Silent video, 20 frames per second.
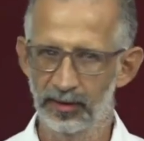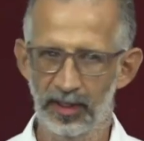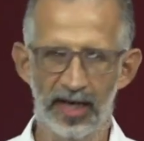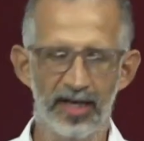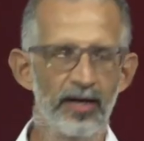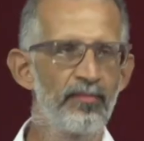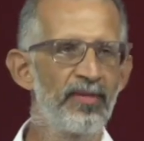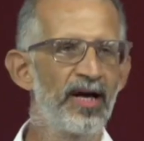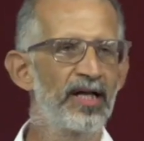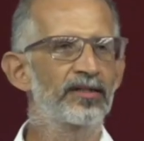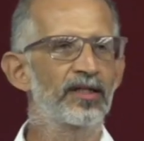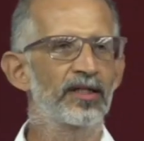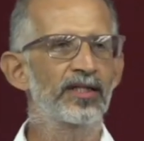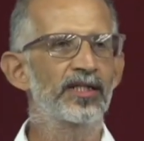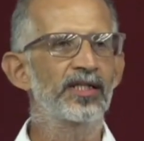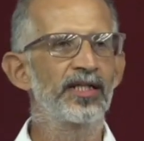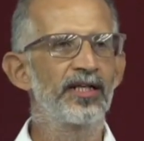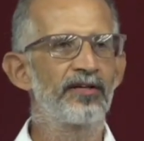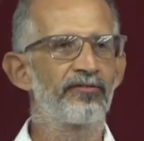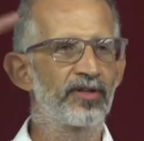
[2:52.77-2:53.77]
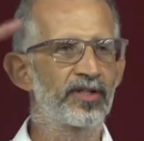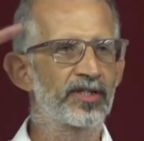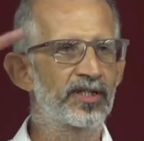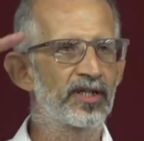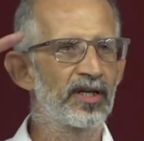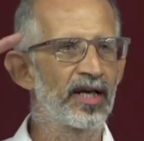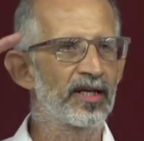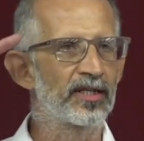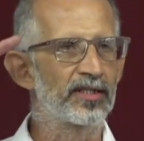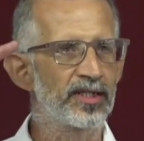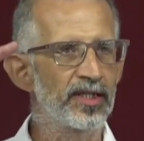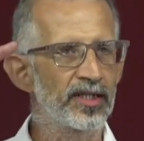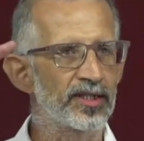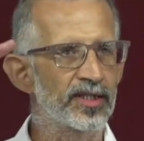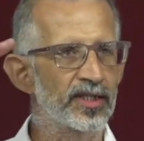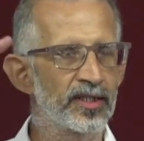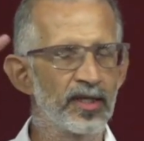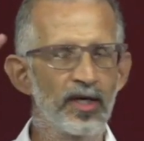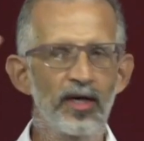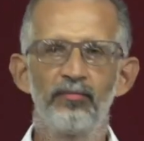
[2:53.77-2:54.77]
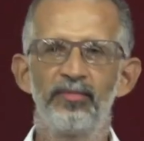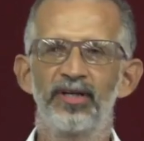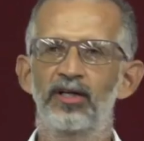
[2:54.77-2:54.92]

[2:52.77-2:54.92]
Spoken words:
and the mental slavery still exists